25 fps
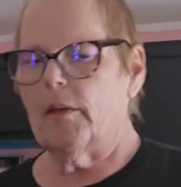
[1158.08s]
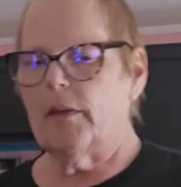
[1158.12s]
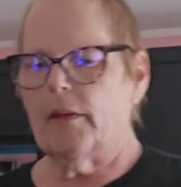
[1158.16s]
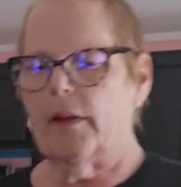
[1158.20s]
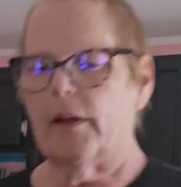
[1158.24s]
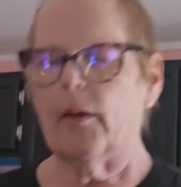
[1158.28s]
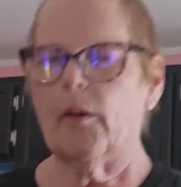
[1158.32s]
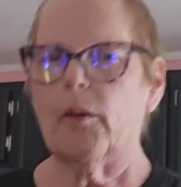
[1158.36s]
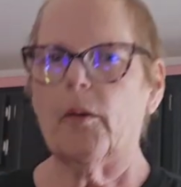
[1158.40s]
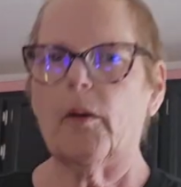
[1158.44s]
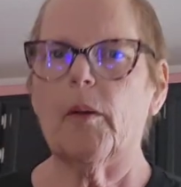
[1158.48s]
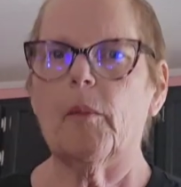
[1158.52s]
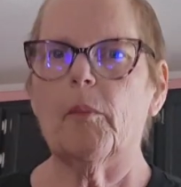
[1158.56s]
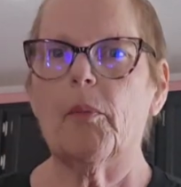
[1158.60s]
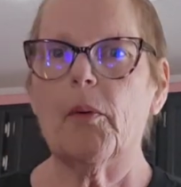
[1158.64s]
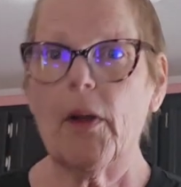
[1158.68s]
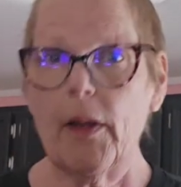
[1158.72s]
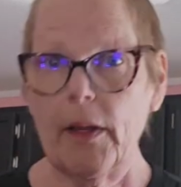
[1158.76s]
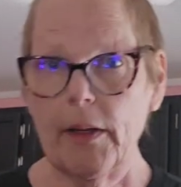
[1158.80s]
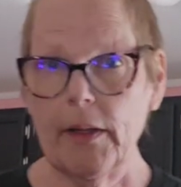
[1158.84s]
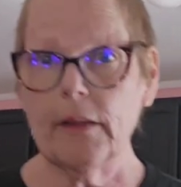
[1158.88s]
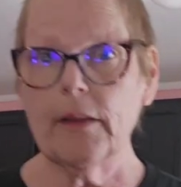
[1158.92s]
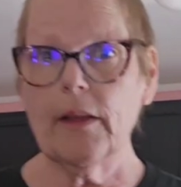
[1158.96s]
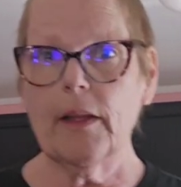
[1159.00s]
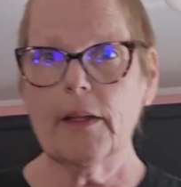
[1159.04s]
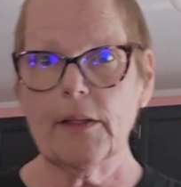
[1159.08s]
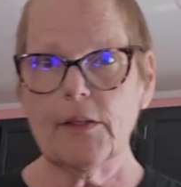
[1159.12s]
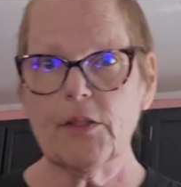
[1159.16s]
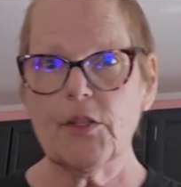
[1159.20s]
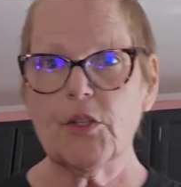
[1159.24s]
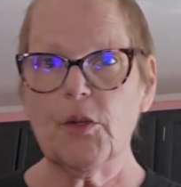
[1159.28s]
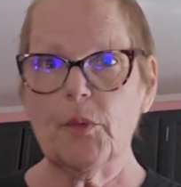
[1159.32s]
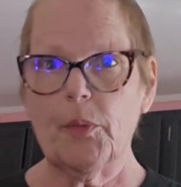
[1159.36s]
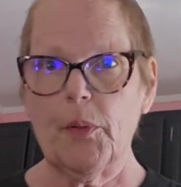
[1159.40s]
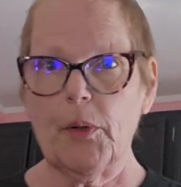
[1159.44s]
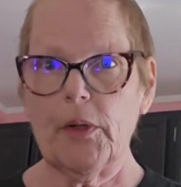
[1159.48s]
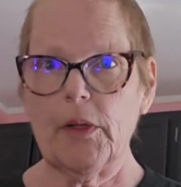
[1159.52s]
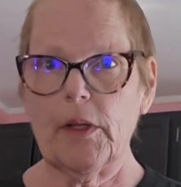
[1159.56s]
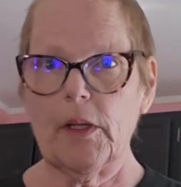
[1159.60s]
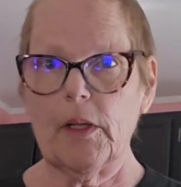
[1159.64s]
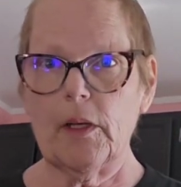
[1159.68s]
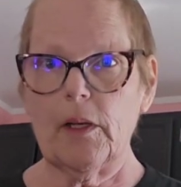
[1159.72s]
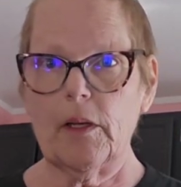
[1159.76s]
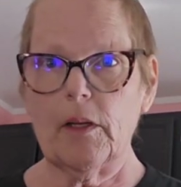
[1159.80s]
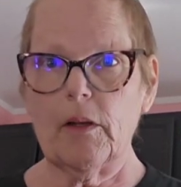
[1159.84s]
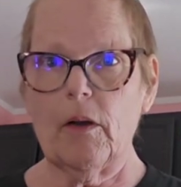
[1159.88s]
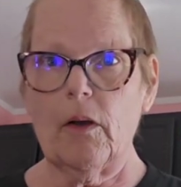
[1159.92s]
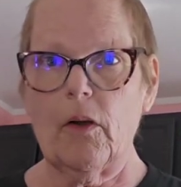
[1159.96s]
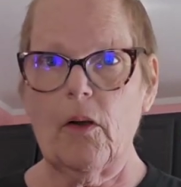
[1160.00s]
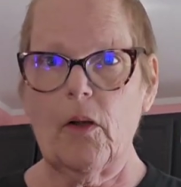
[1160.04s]
now Bryan likes to put
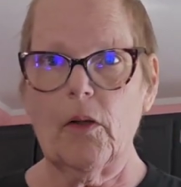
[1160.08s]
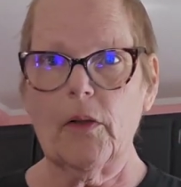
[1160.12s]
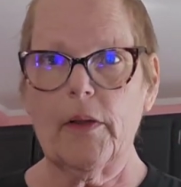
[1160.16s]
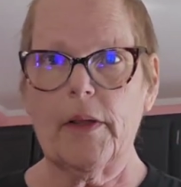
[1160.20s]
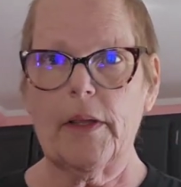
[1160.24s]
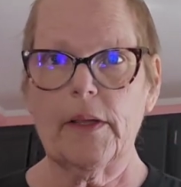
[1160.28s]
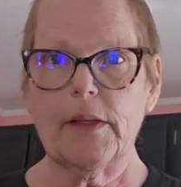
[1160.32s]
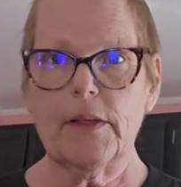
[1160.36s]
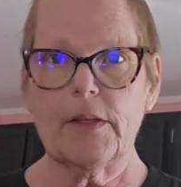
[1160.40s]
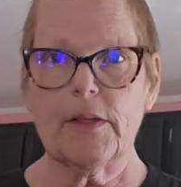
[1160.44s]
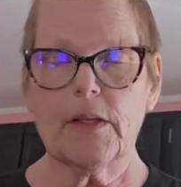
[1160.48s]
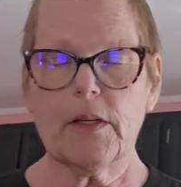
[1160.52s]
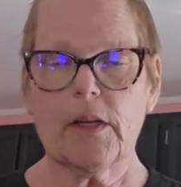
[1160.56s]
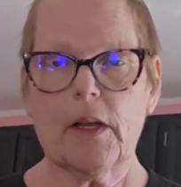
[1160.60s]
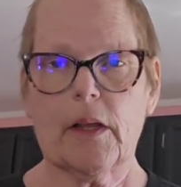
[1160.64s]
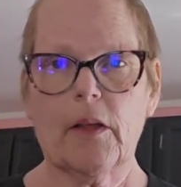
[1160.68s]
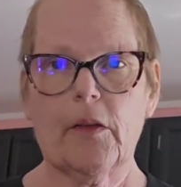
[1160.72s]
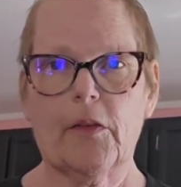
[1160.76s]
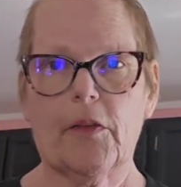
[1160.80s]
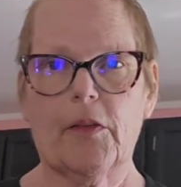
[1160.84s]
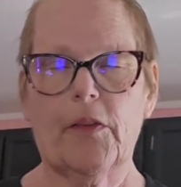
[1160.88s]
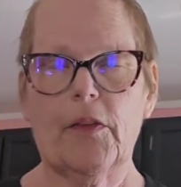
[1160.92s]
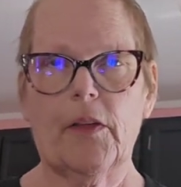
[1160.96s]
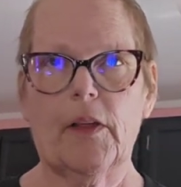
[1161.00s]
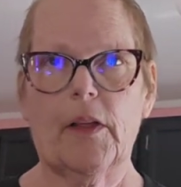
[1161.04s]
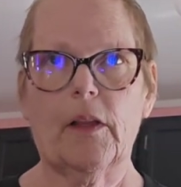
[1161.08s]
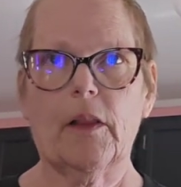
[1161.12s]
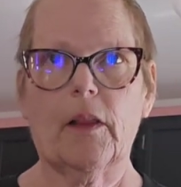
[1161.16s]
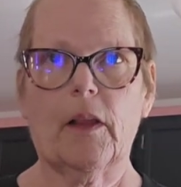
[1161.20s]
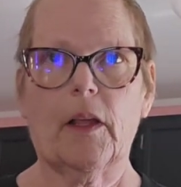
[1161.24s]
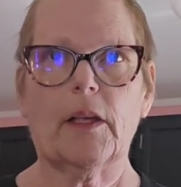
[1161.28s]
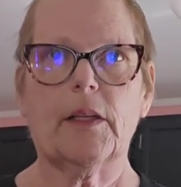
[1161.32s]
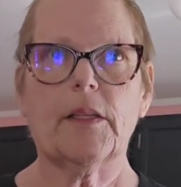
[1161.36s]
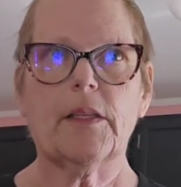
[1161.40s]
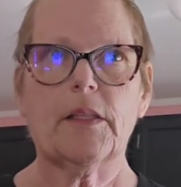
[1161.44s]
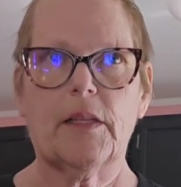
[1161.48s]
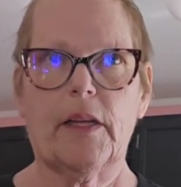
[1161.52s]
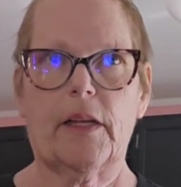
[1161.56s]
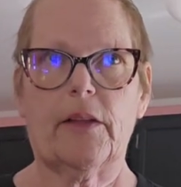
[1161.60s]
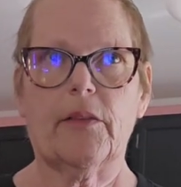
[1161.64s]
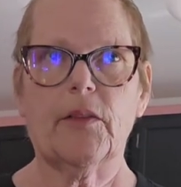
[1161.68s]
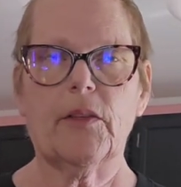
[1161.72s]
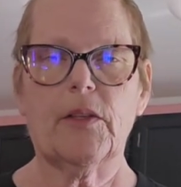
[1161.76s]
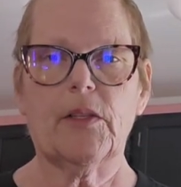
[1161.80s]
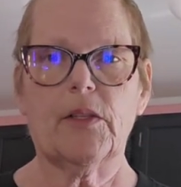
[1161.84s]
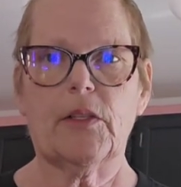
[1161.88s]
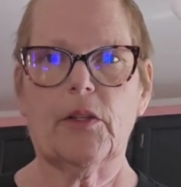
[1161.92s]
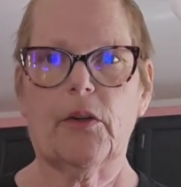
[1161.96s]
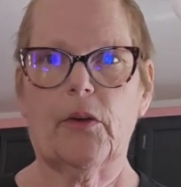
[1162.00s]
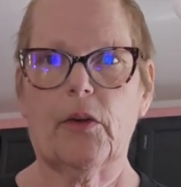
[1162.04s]
all his stuff in like
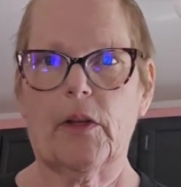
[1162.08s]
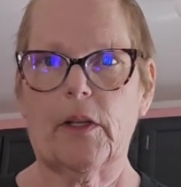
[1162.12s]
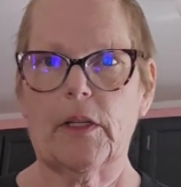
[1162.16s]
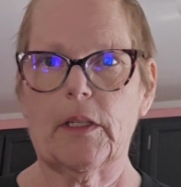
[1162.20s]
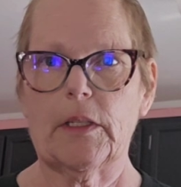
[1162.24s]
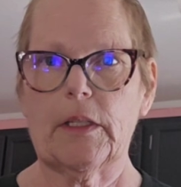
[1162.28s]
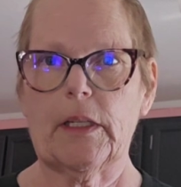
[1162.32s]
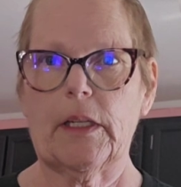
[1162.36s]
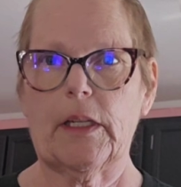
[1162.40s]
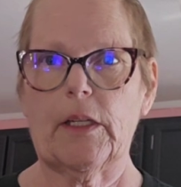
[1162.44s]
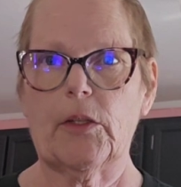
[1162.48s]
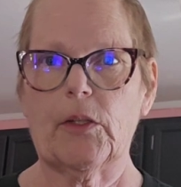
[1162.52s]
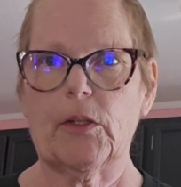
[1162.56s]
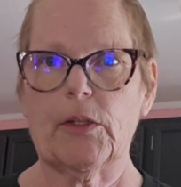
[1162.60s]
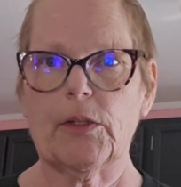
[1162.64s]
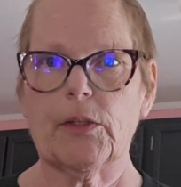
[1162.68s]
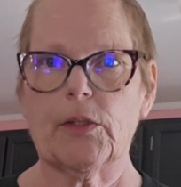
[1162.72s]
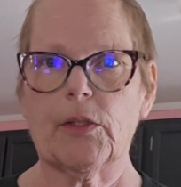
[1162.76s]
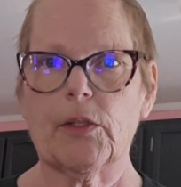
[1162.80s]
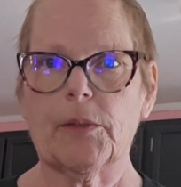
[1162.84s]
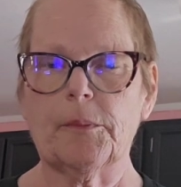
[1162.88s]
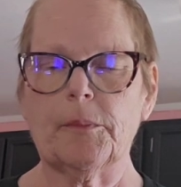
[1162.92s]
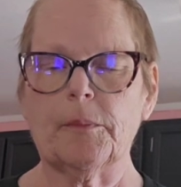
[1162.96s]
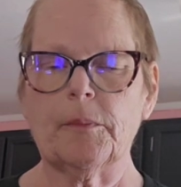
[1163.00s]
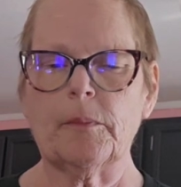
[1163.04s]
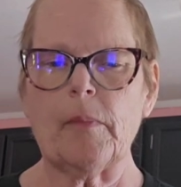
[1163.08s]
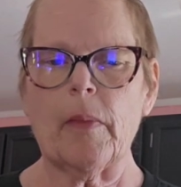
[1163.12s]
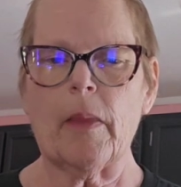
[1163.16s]
stainless steel containers,